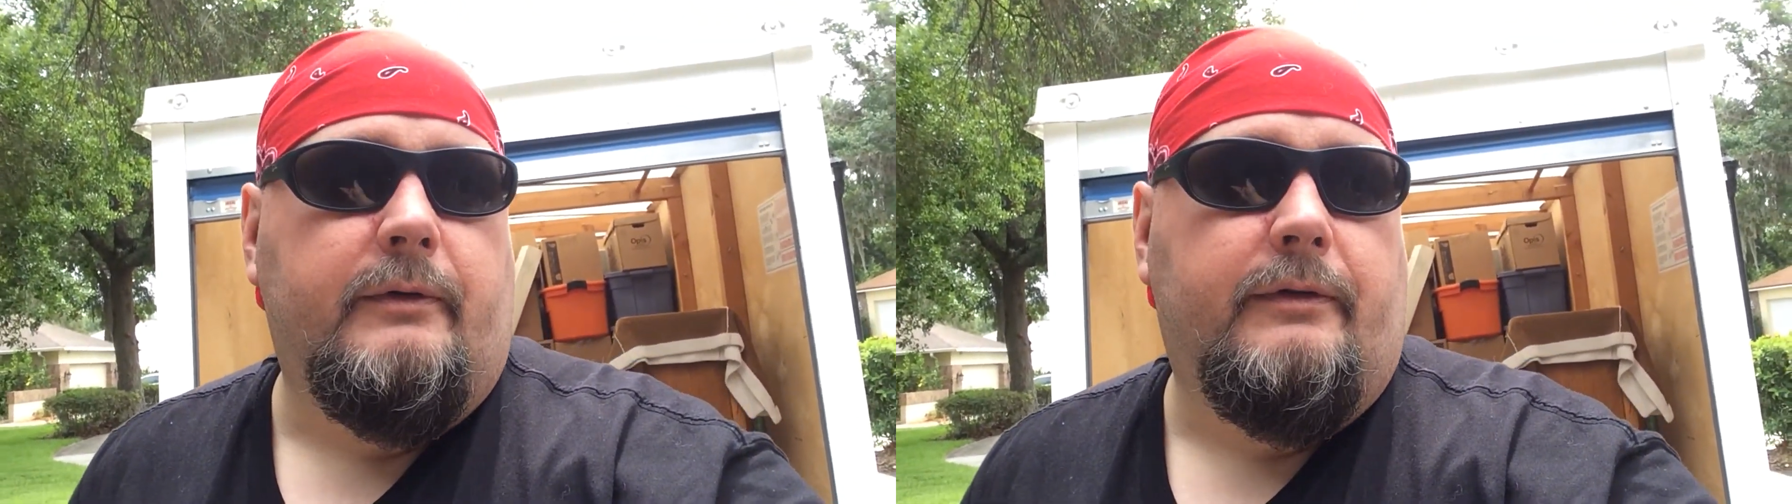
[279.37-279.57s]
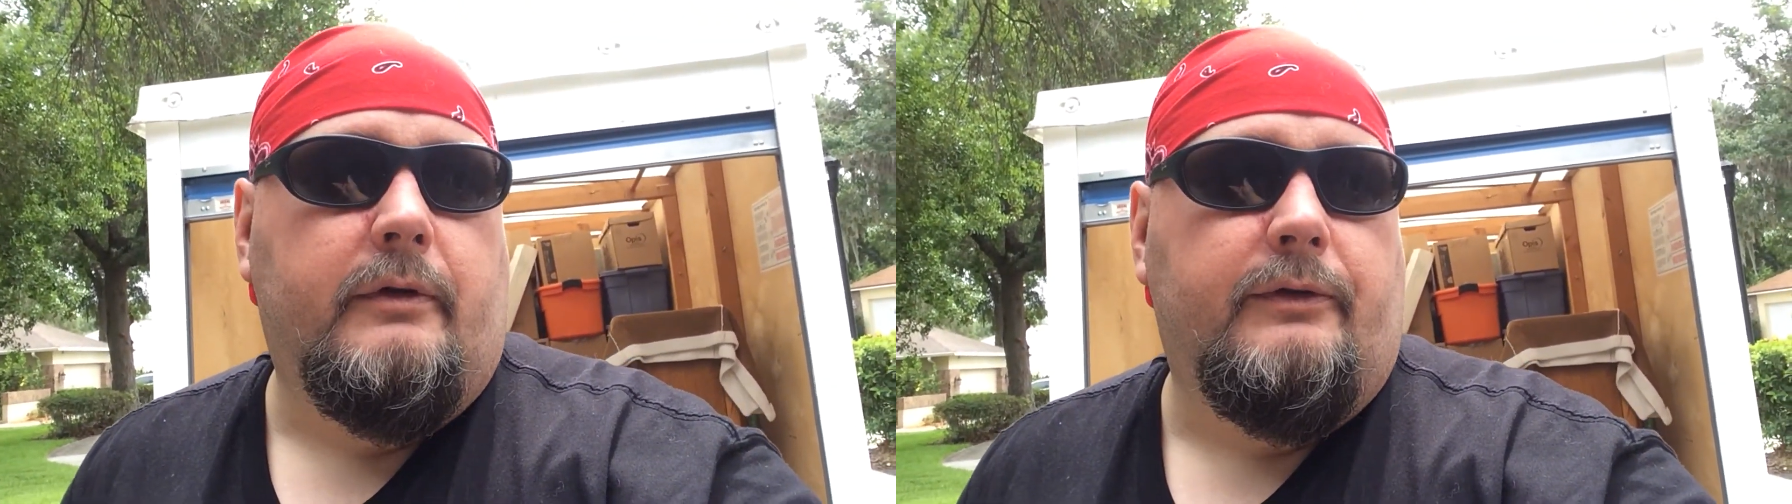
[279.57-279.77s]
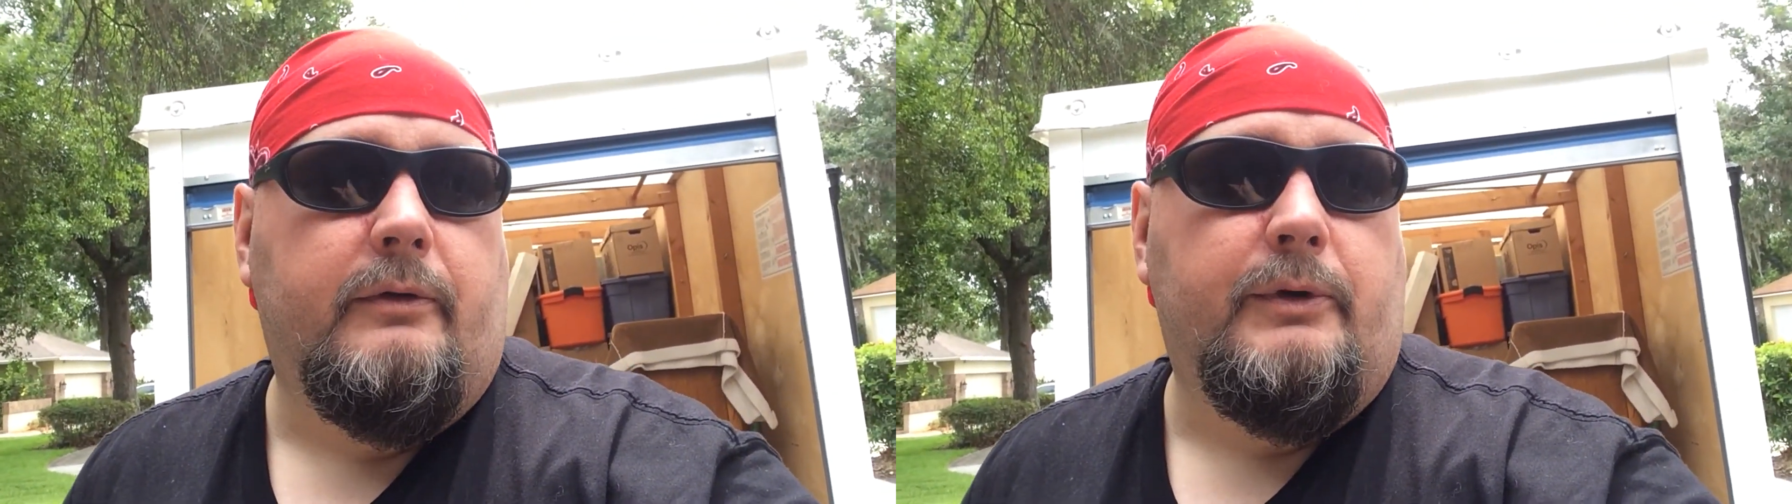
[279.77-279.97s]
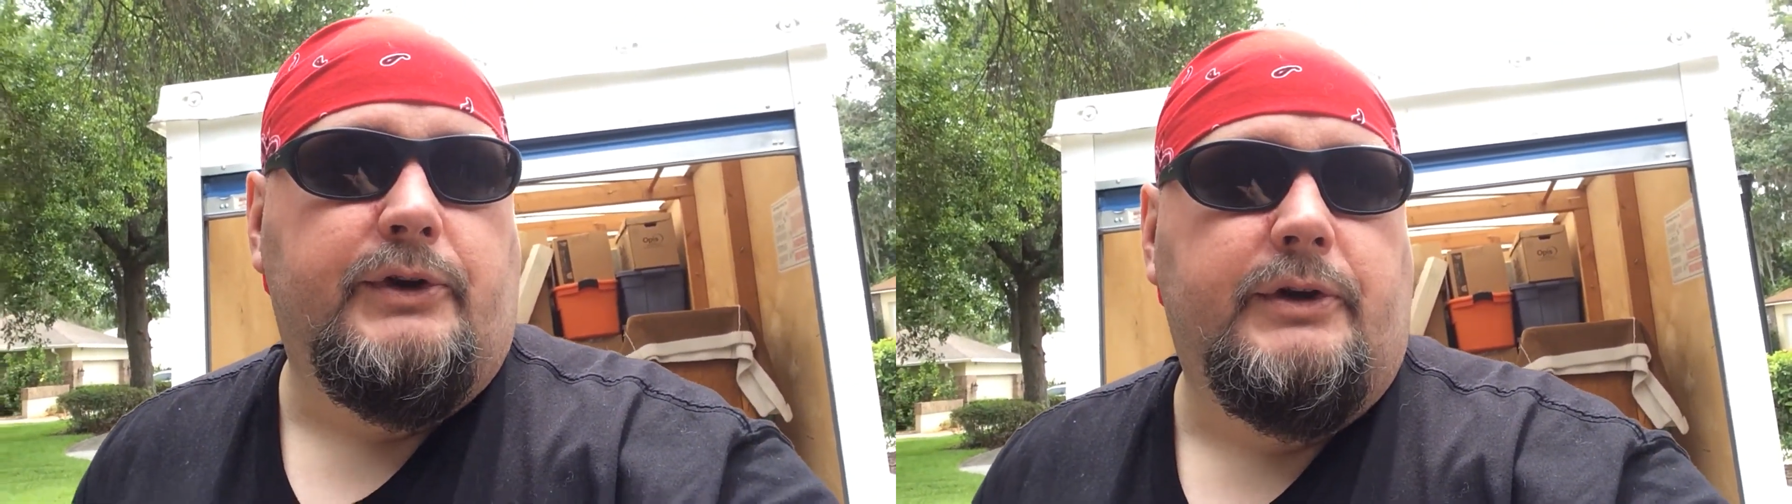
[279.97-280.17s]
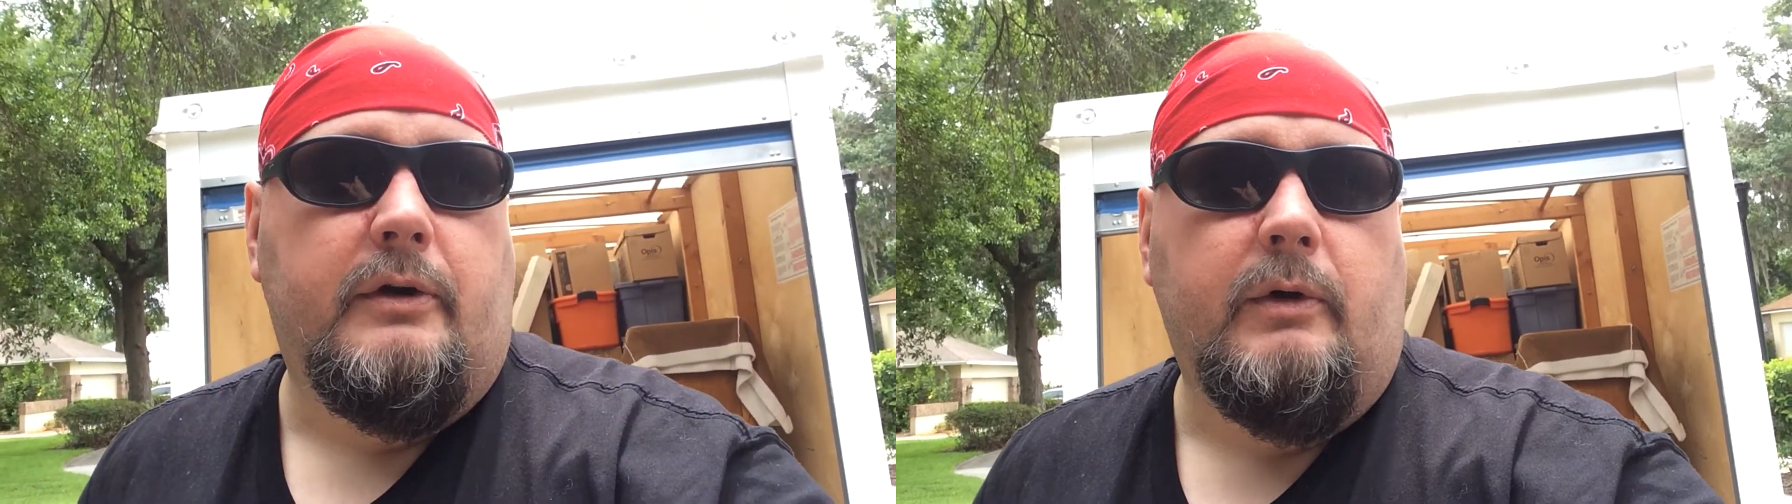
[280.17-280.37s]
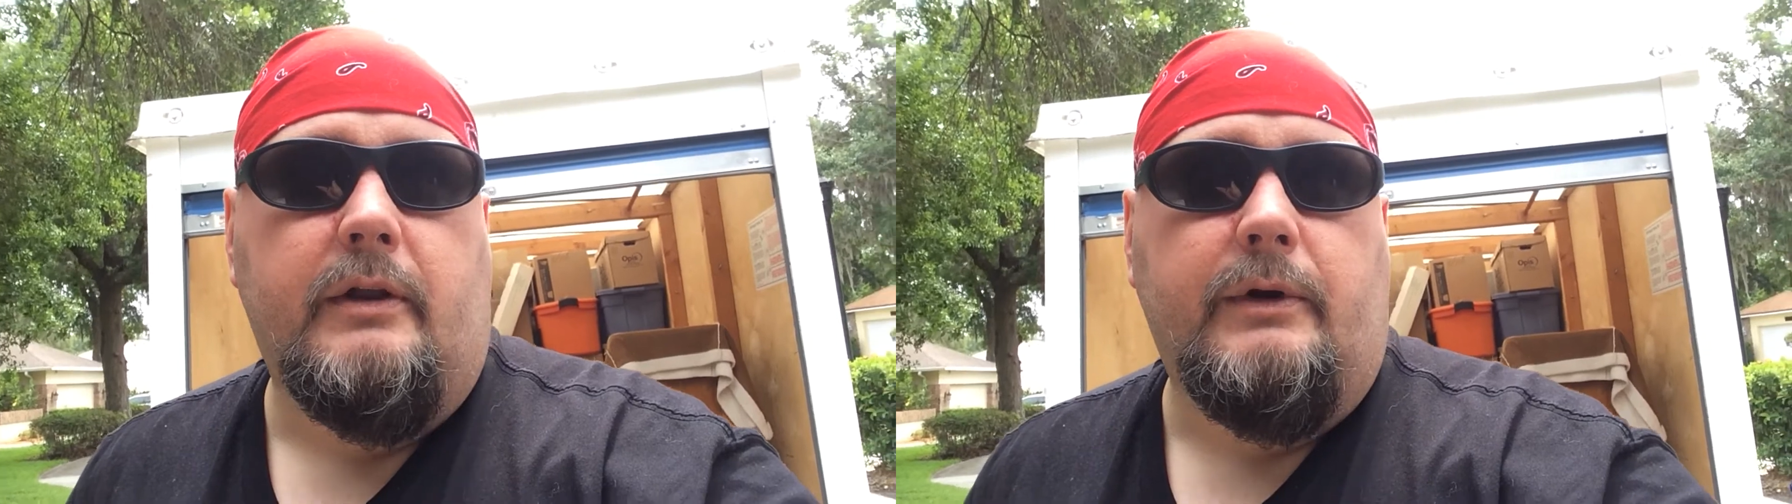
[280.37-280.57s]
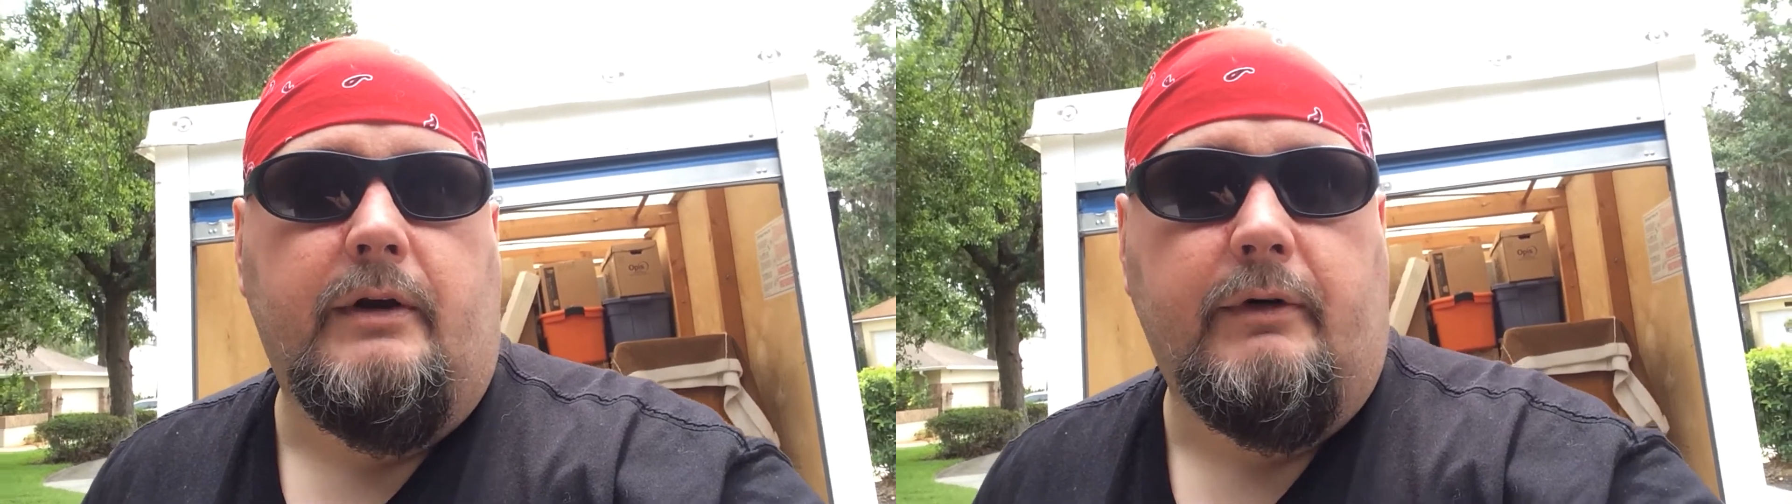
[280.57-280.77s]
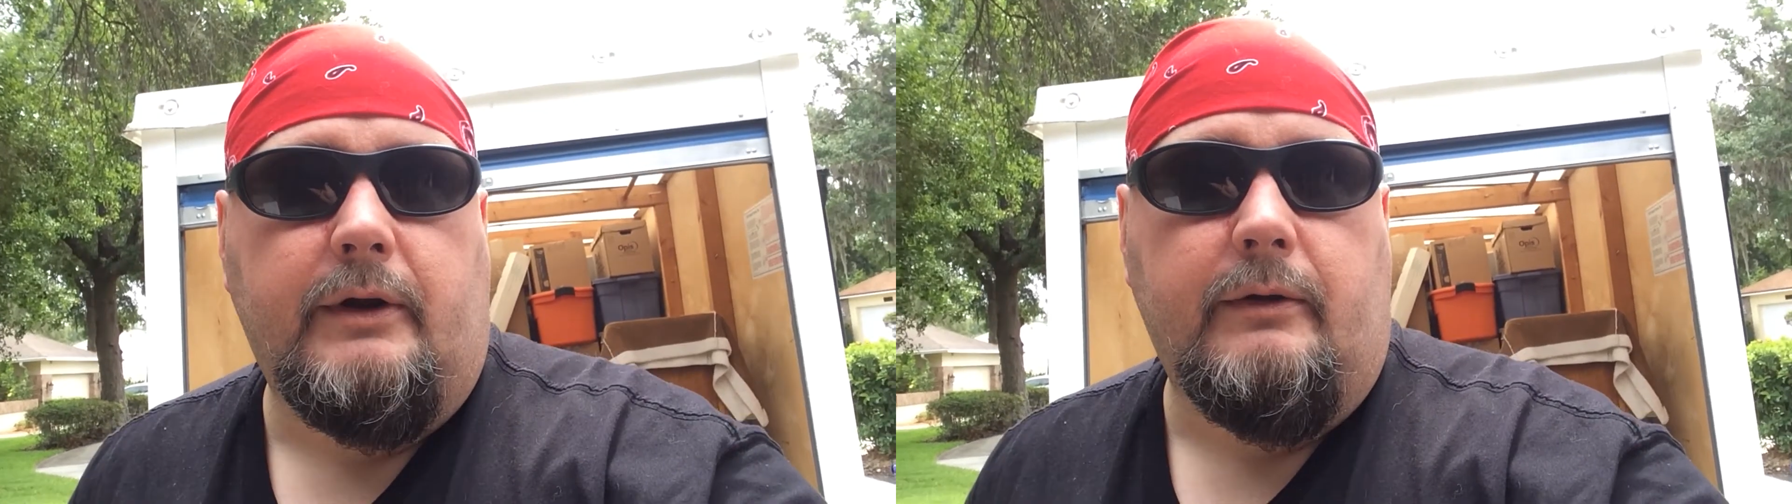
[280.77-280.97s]
We've thrown so much shit away that we
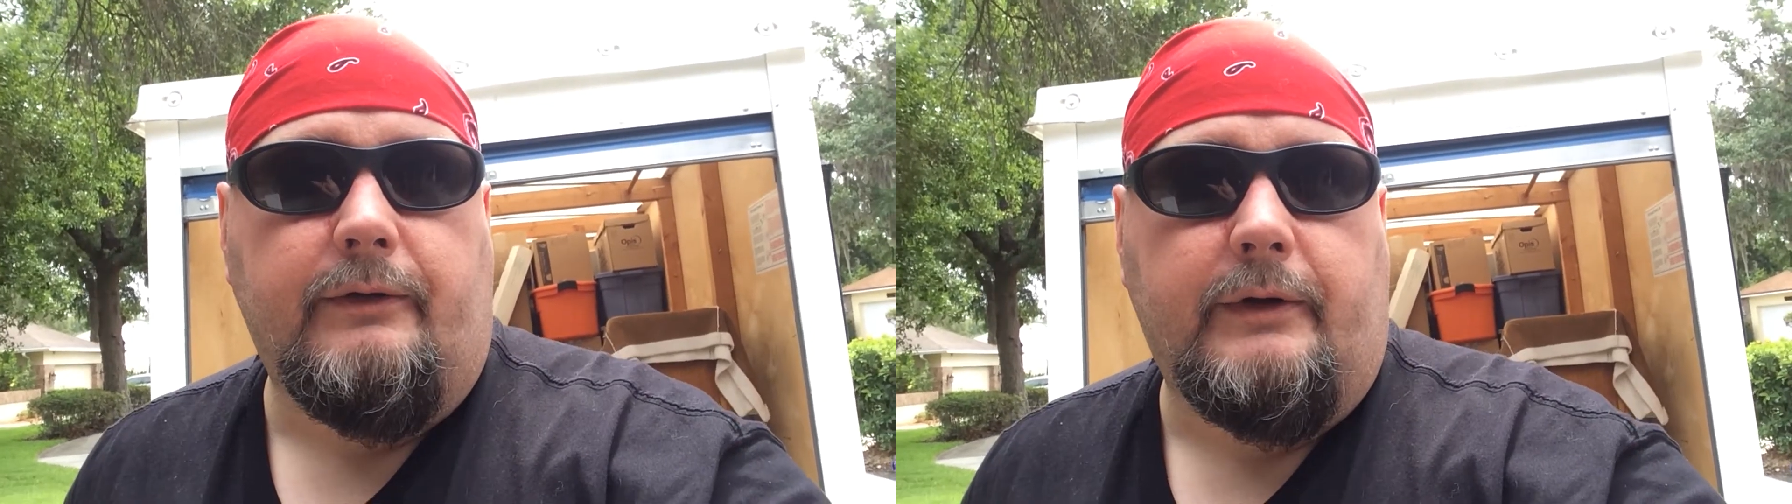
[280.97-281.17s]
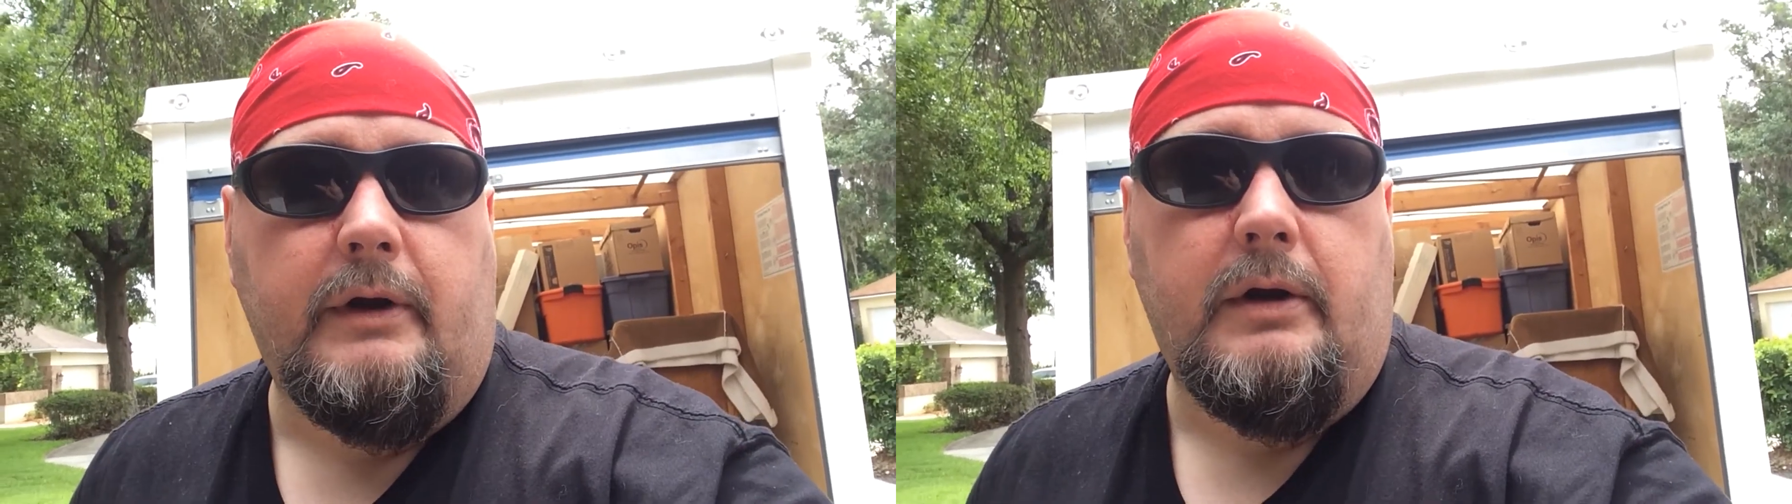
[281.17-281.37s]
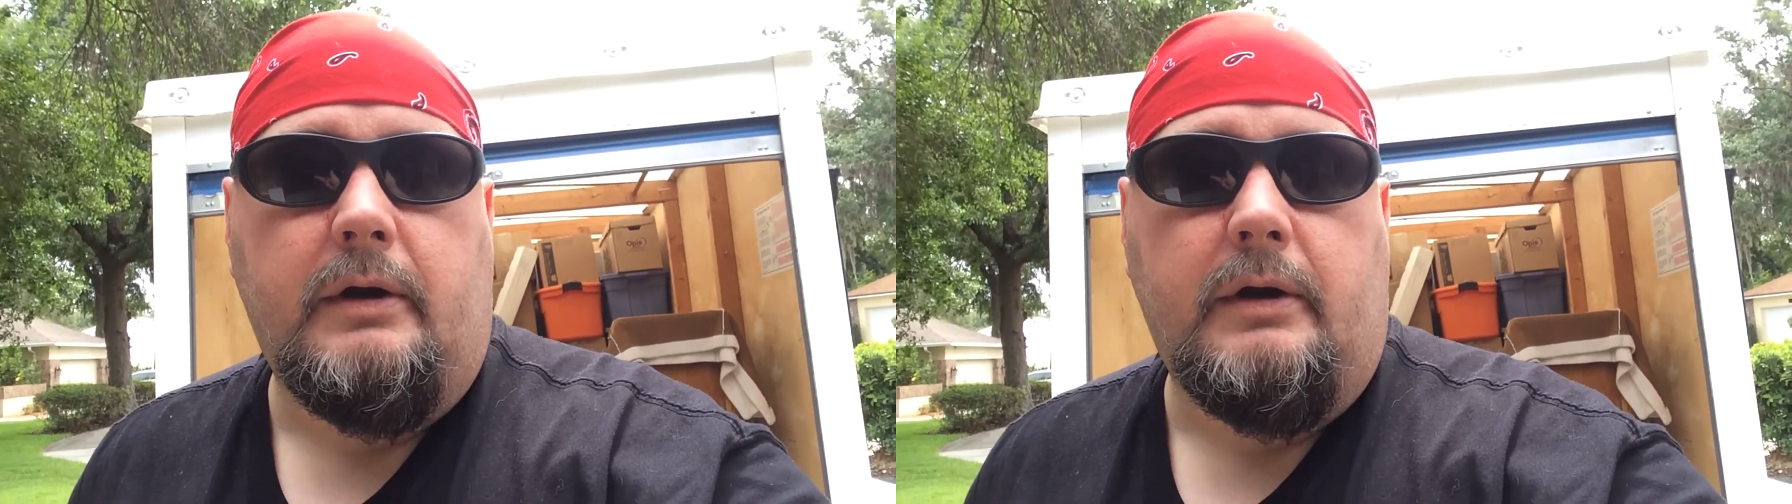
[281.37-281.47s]
never used.